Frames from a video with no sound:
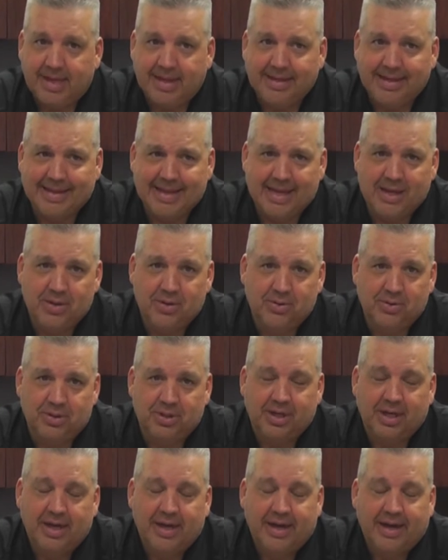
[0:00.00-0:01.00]
that they
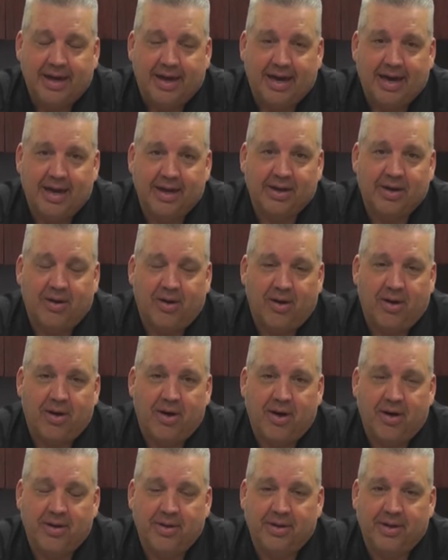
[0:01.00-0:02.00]
use,
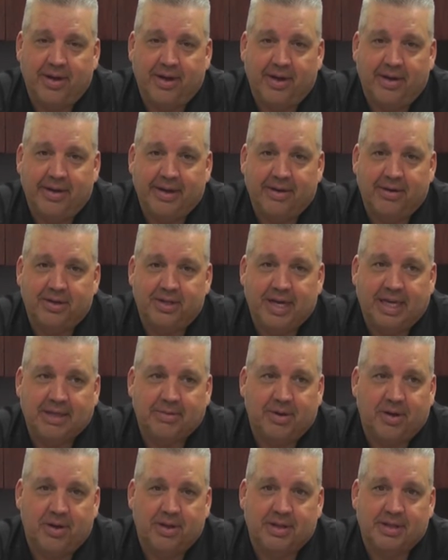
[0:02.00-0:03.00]
all
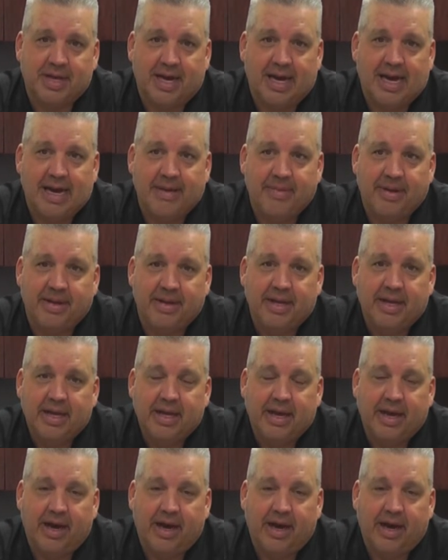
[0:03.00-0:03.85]
interchangeably all the time, and